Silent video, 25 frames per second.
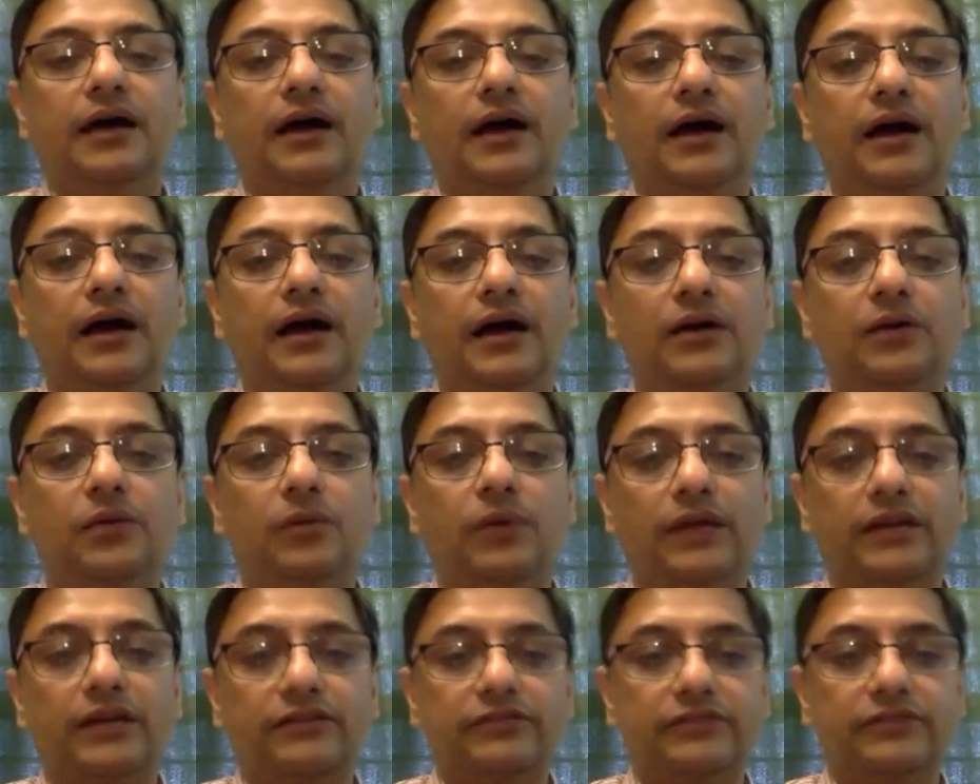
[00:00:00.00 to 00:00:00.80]
uh,
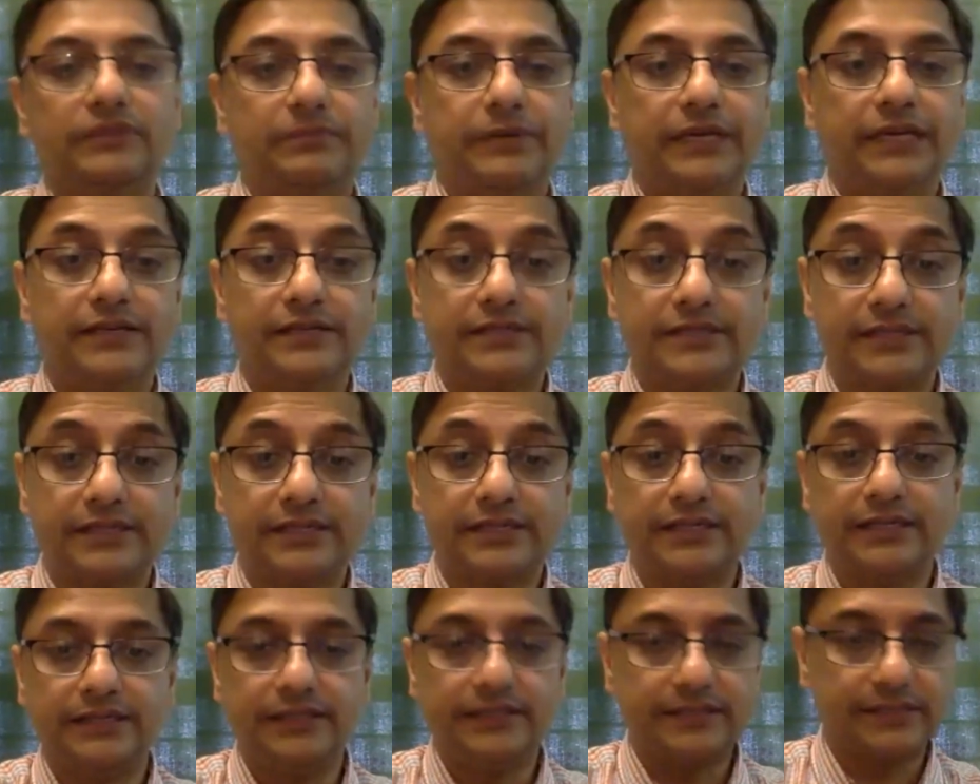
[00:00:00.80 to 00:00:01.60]
one of the biggest
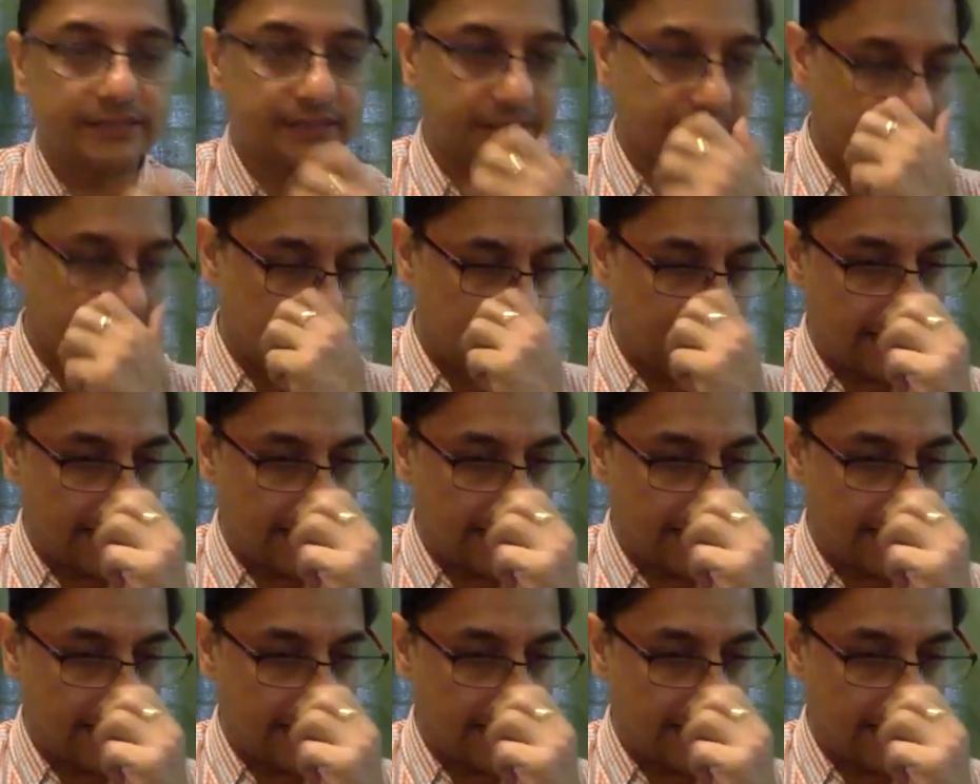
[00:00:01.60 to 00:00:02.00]
cities